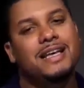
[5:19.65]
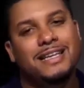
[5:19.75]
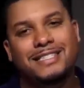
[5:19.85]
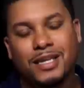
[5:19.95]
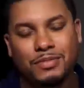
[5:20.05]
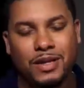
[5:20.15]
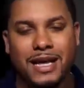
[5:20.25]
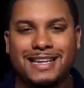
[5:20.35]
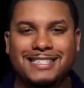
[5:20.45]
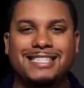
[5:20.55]
something
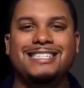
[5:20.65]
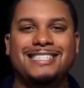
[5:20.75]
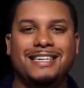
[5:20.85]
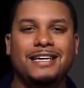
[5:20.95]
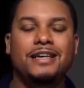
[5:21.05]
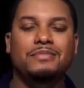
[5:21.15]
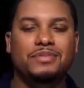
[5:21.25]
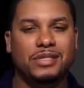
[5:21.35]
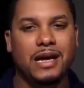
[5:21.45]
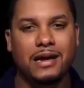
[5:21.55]
like a CCM
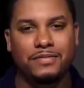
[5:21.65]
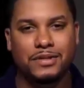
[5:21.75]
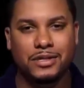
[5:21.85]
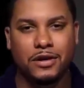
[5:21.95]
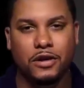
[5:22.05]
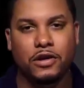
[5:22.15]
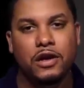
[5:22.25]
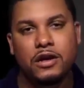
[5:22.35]
style of a song.